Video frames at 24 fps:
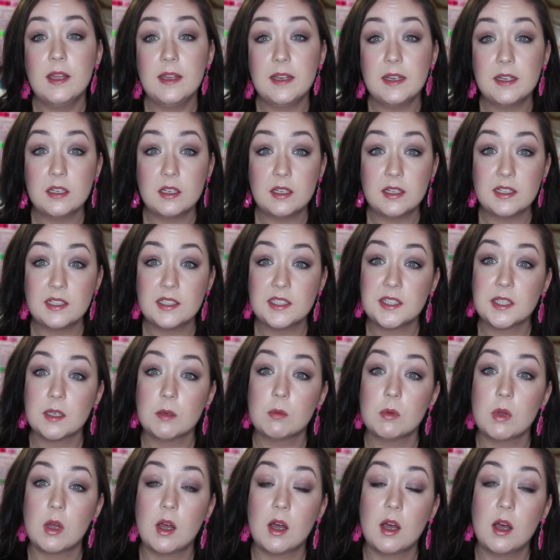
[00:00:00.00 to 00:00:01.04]
it is
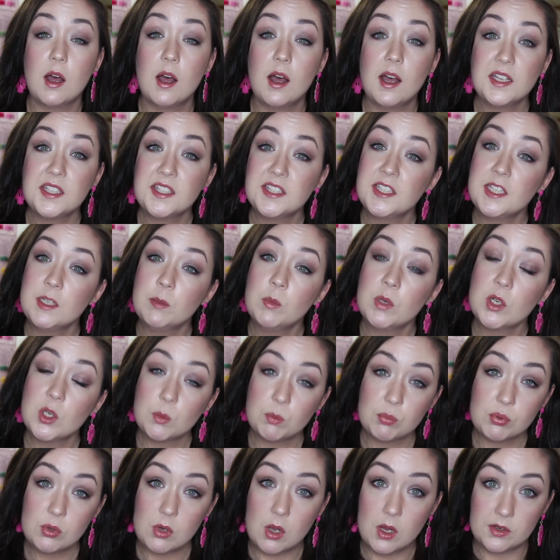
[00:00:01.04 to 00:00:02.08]
a
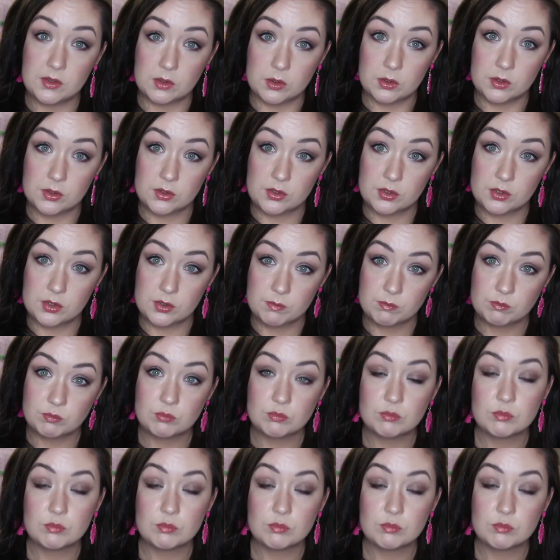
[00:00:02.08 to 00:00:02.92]
similar product.